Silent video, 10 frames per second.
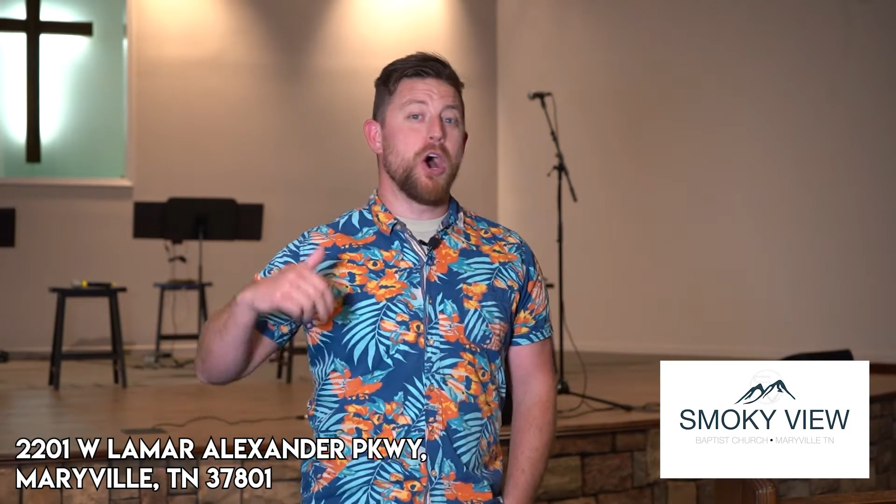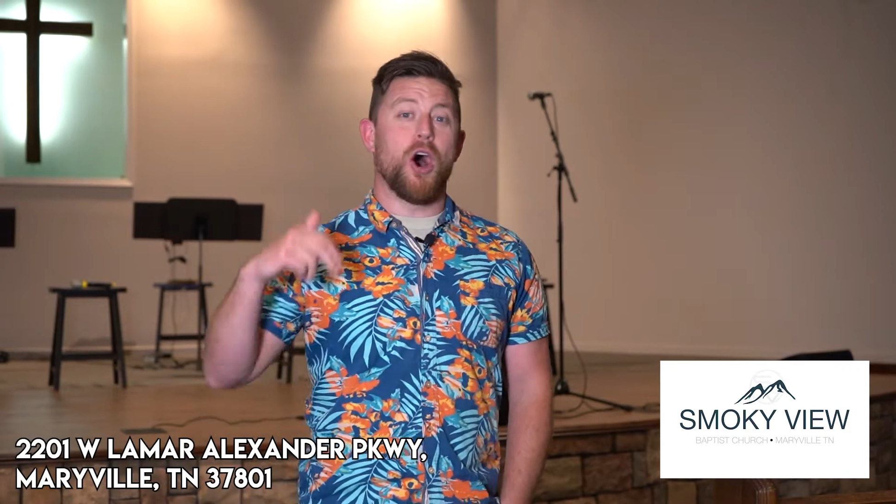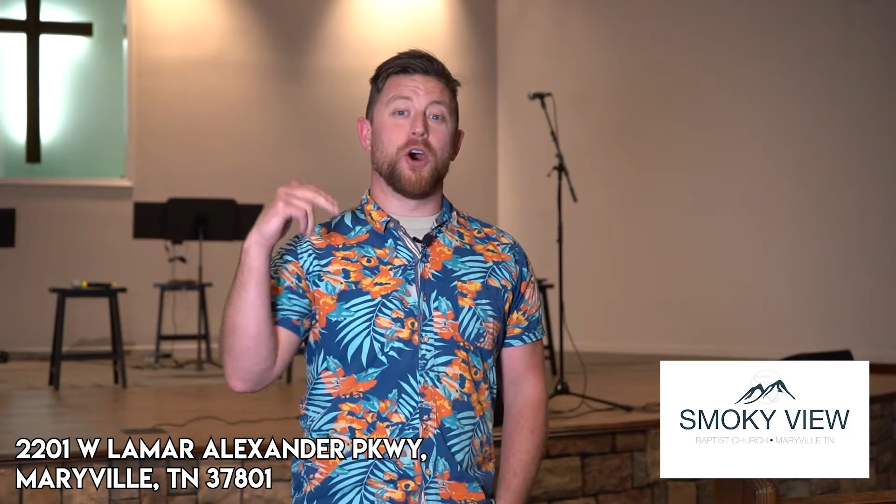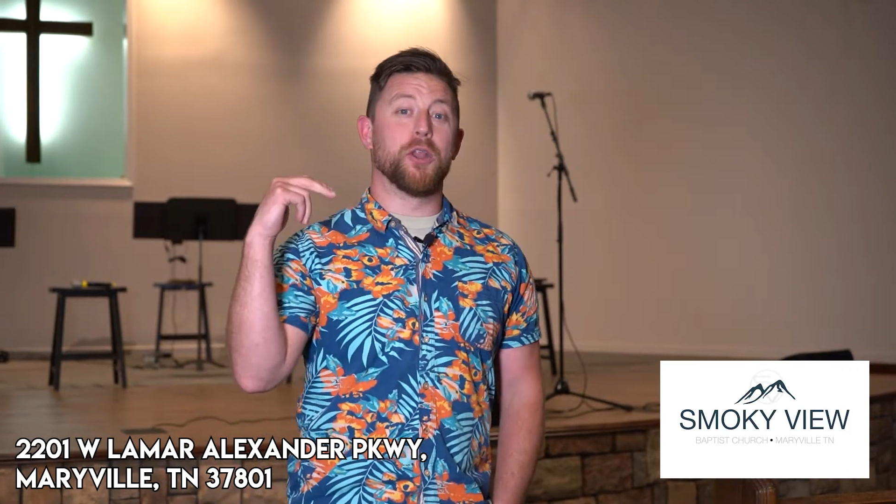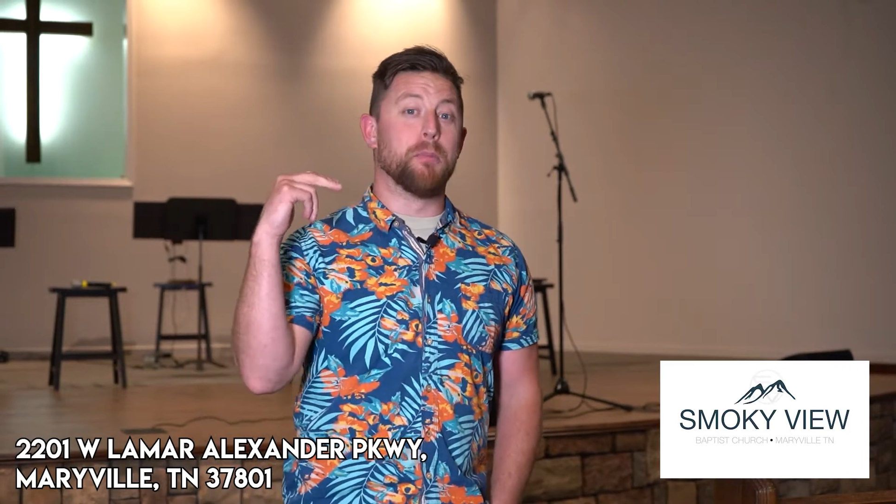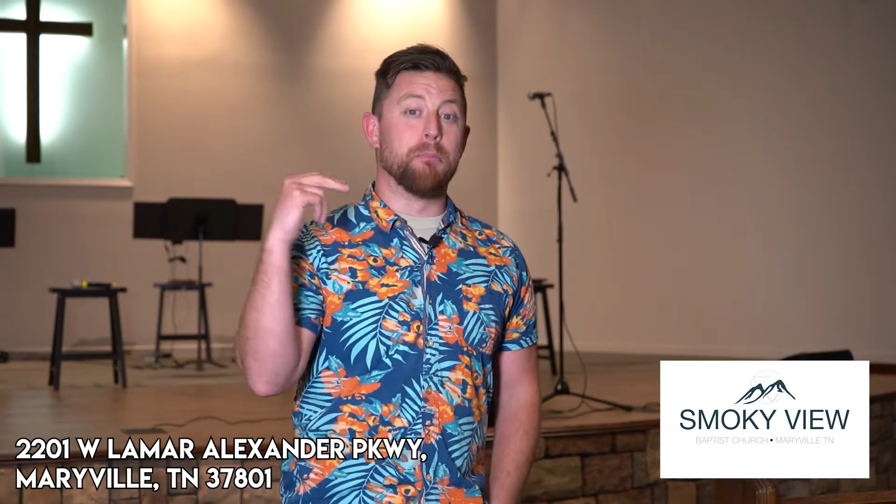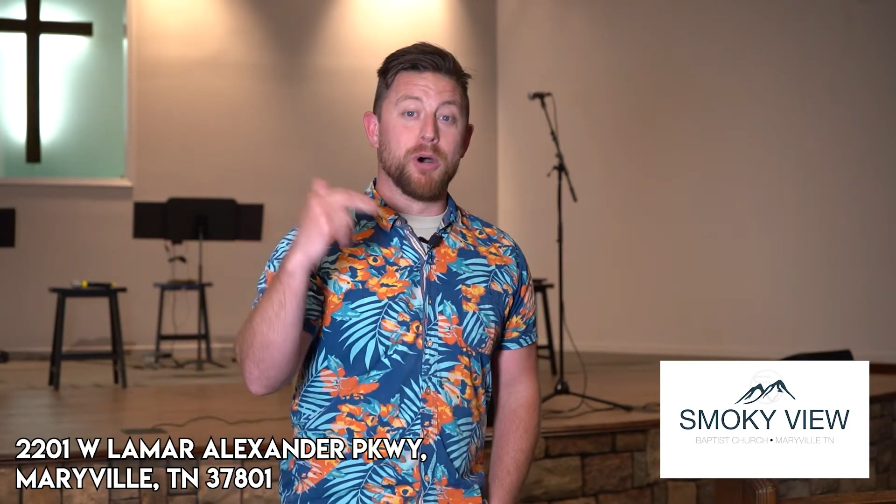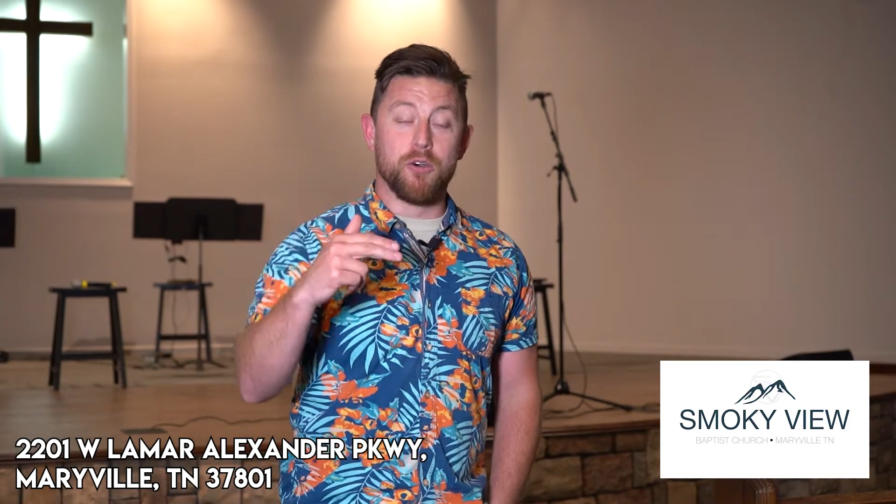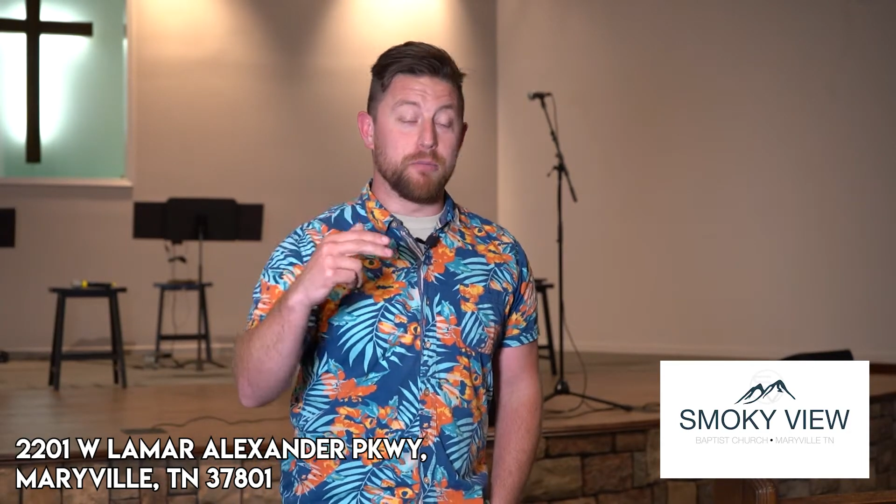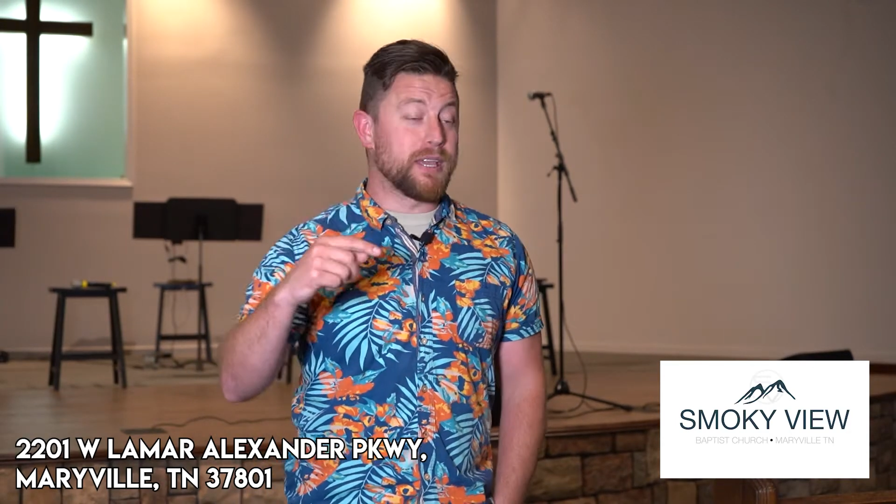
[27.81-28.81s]
on the
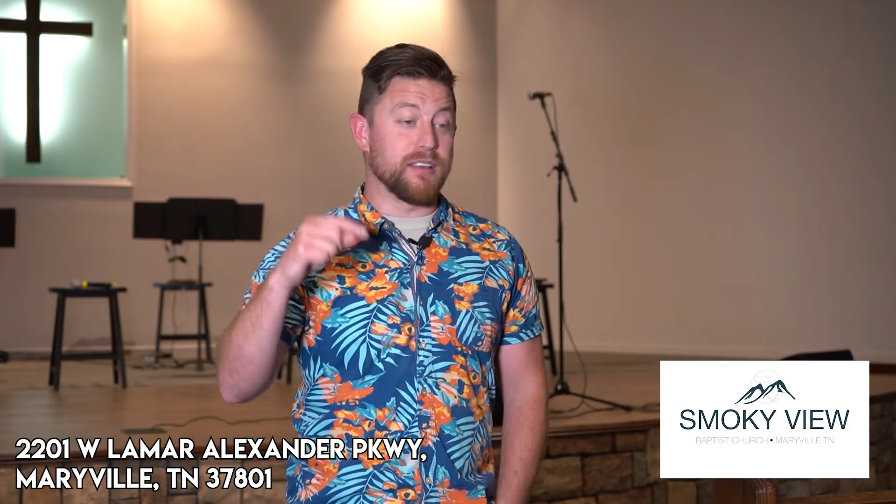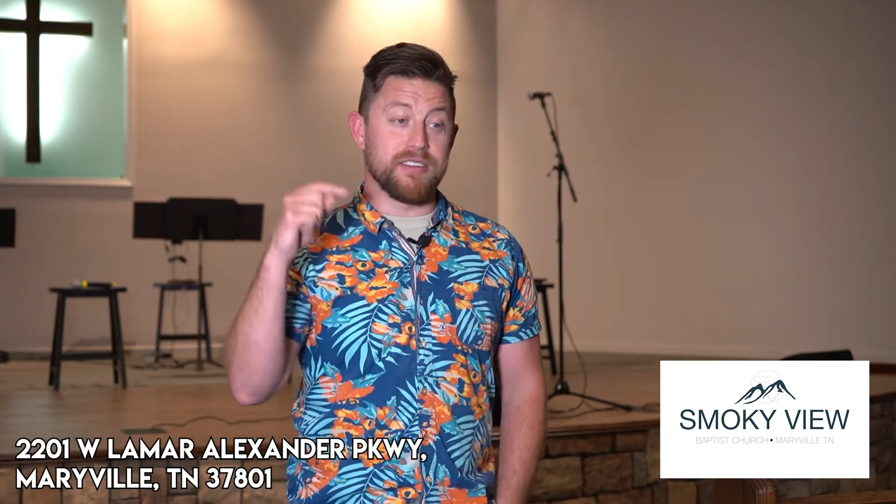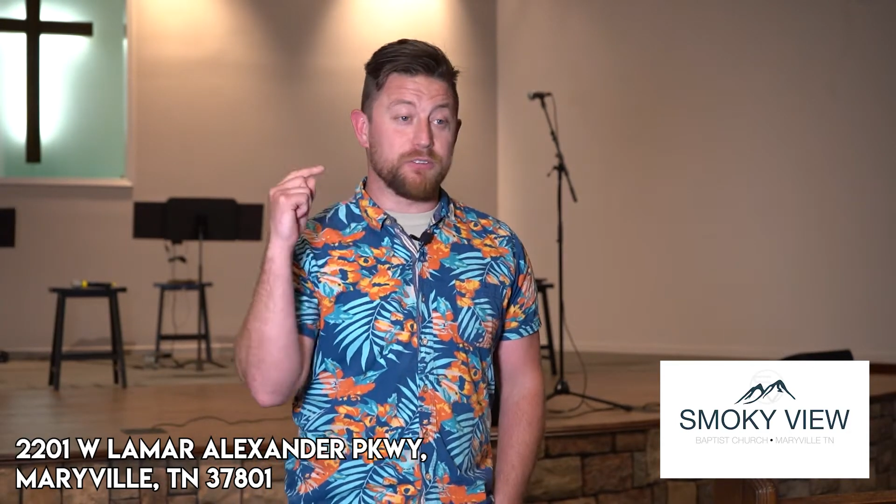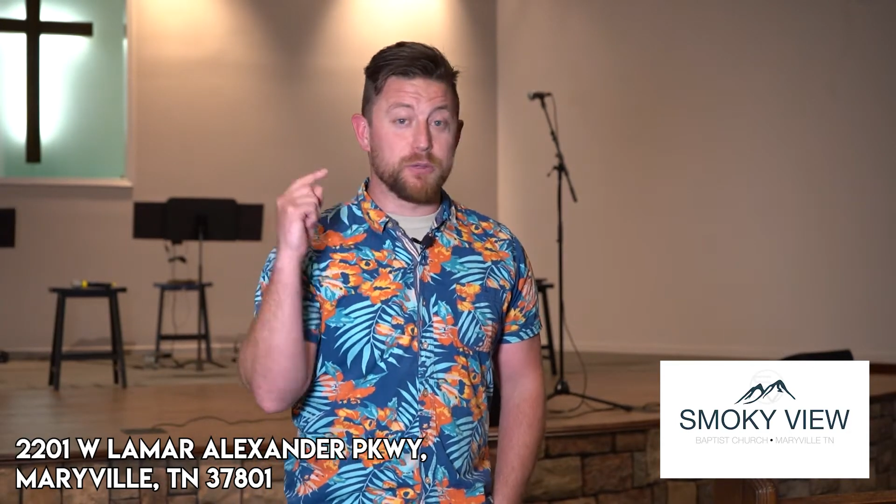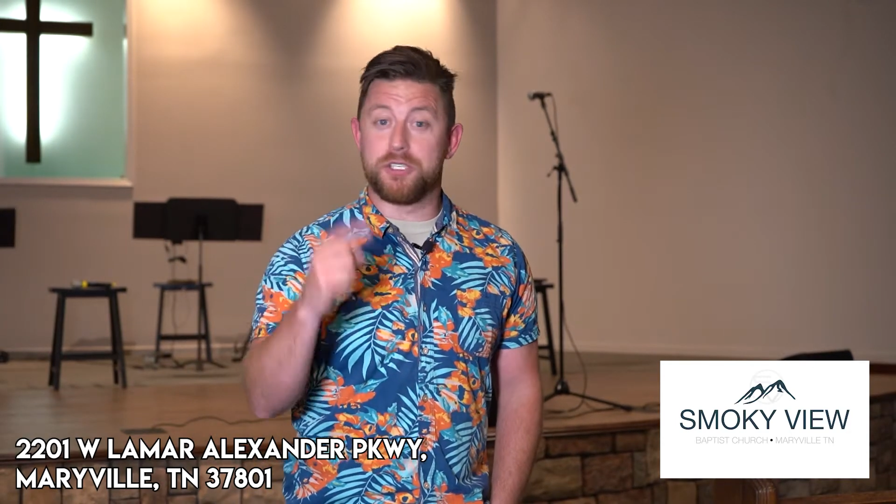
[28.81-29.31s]
move because that's what